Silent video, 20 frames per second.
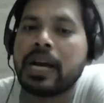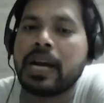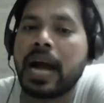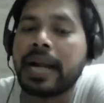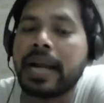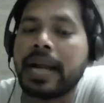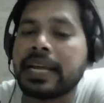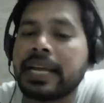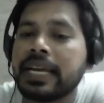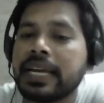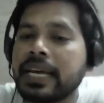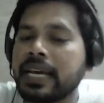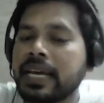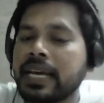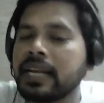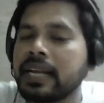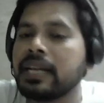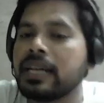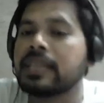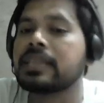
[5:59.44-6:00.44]
And
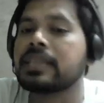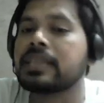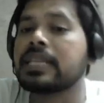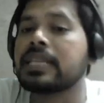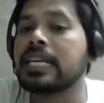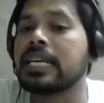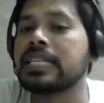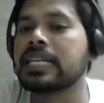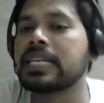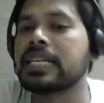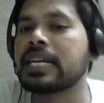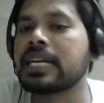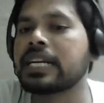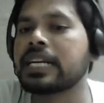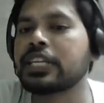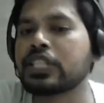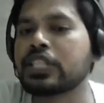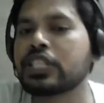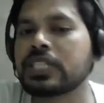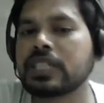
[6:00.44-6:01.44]
here, 3
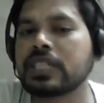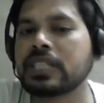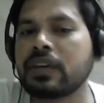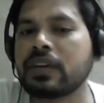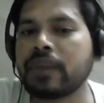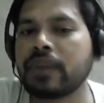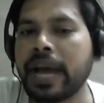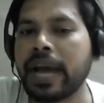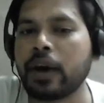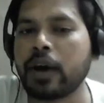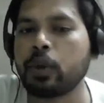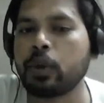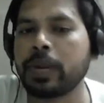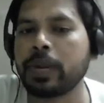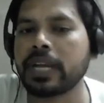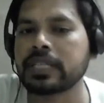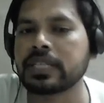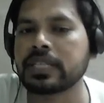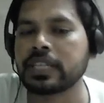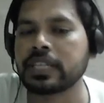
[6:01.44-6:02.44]
generations of
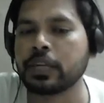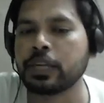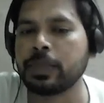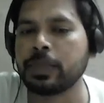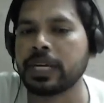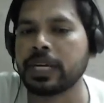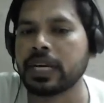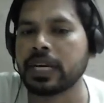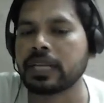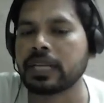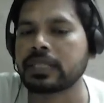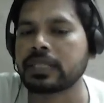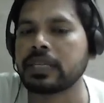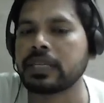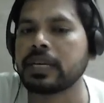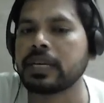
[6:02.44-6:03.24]
aromatase inhibitors.